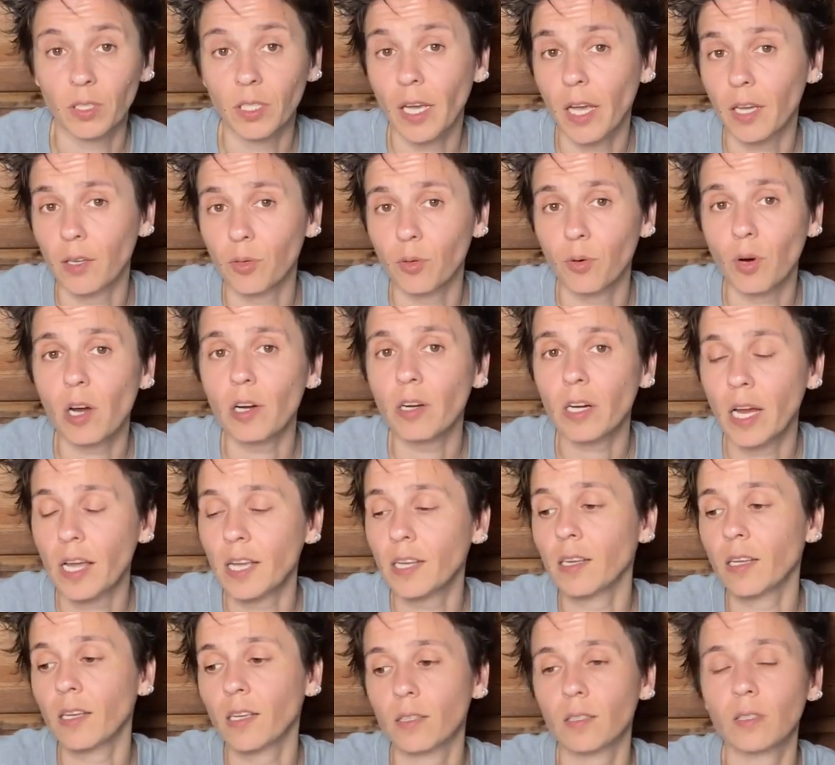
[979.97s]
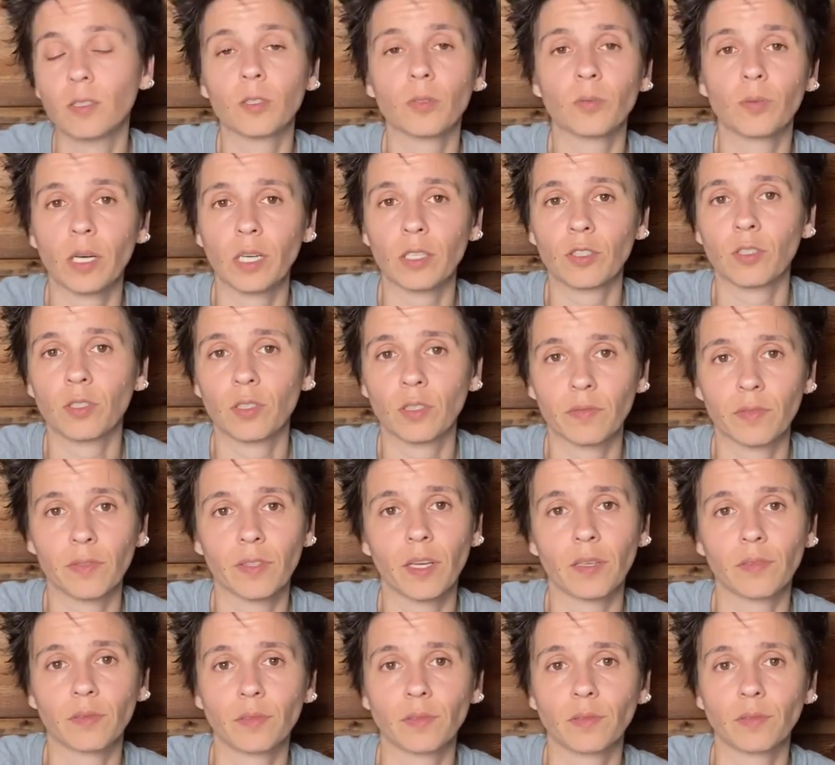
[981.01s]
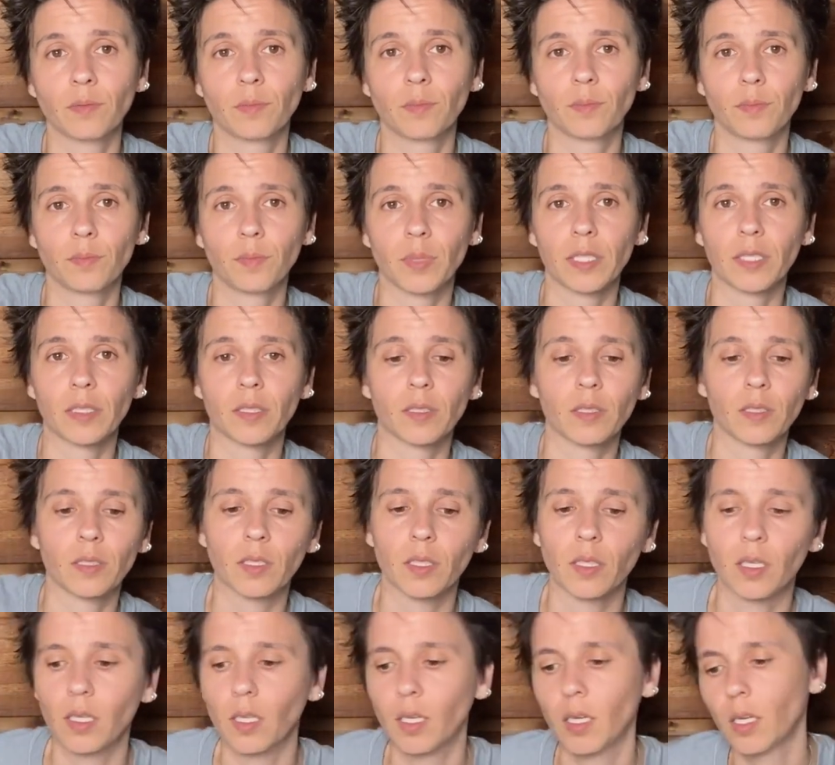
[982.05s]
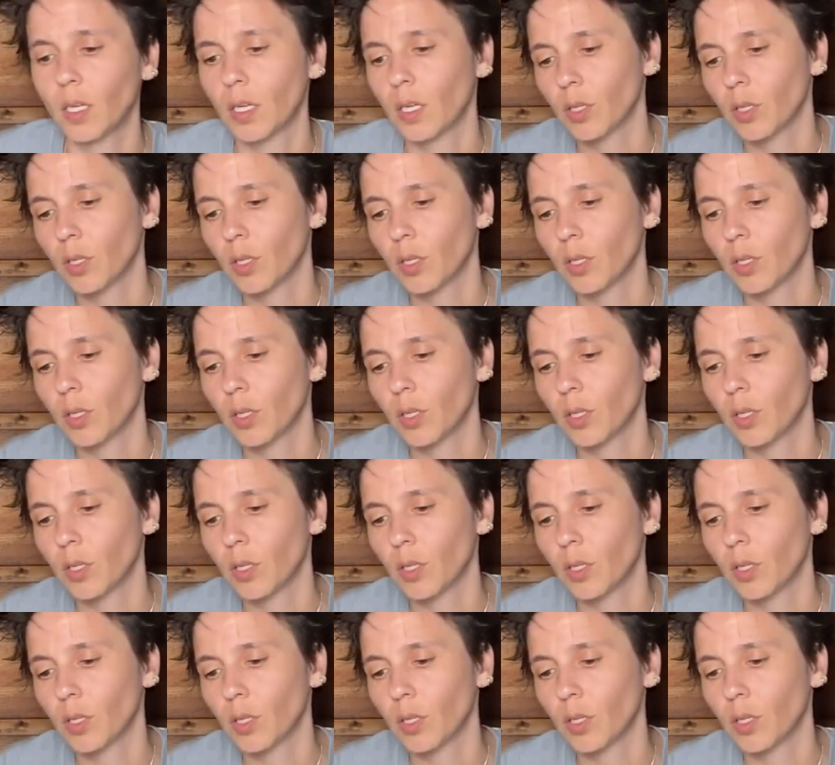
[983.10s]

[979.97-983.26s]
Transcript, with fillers: Yeah, you are heading in the direction of love, mm-hmm. basically.